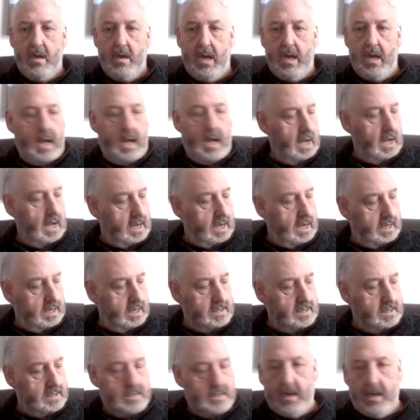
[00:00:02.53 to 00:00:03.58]
Hi,
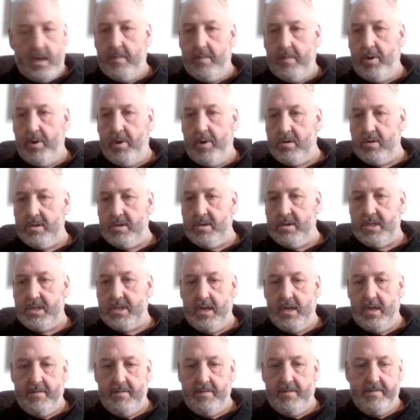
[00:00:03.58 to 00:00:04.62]
it's Paul Gunson
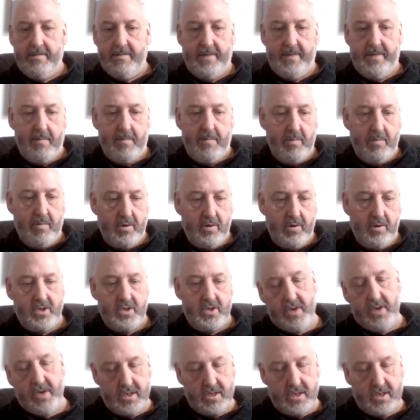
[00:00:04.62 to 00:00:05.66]
here from Family Money
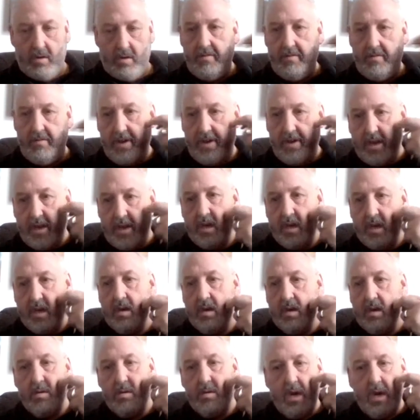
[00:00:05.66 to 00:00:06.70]
Trees over in
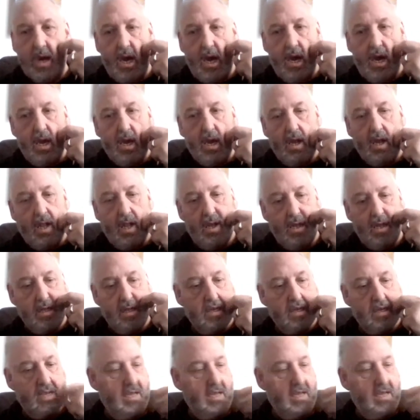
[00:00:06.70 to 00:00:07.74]
the UK, England.
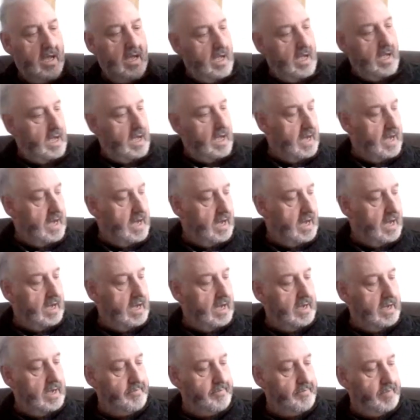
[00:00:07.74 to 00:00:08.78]

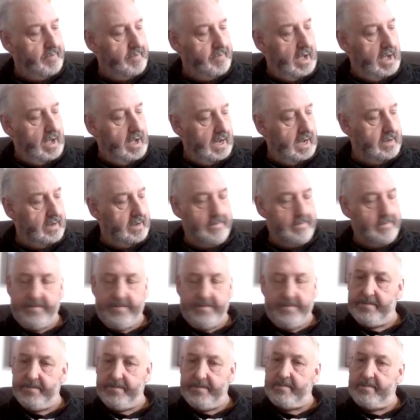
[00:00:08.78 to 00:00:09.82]

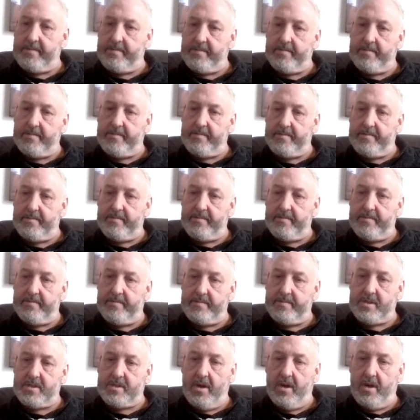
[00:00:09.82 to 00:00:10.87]
I've
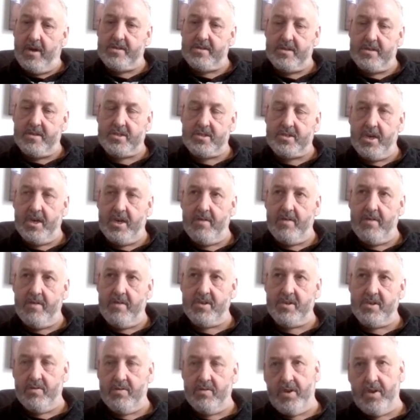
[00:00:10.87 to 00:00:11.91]
started a
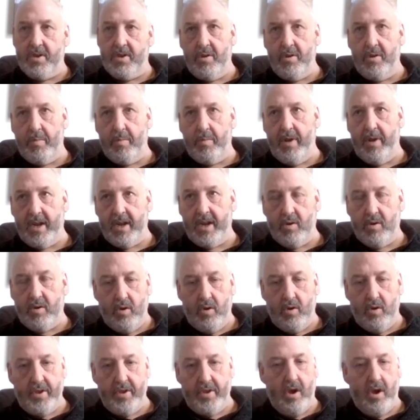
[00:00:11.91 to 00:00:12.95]
series under an umbrella
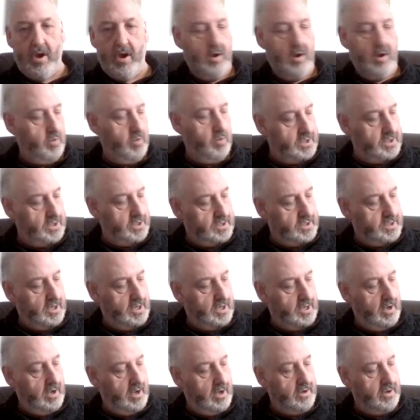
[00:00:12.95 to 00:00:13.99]
called ARC, which is
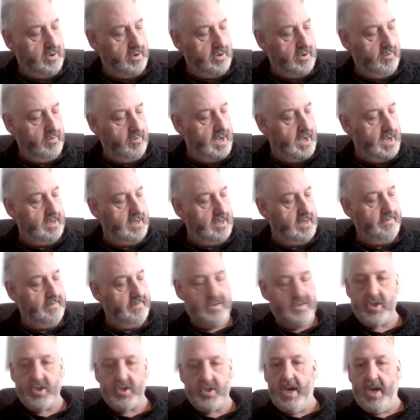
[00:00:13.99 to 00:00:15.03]
Are You Ready for
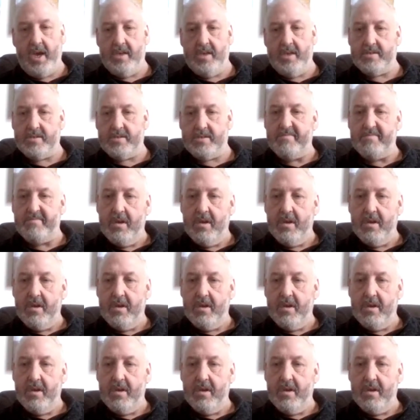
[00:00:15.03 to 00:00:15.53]
Change?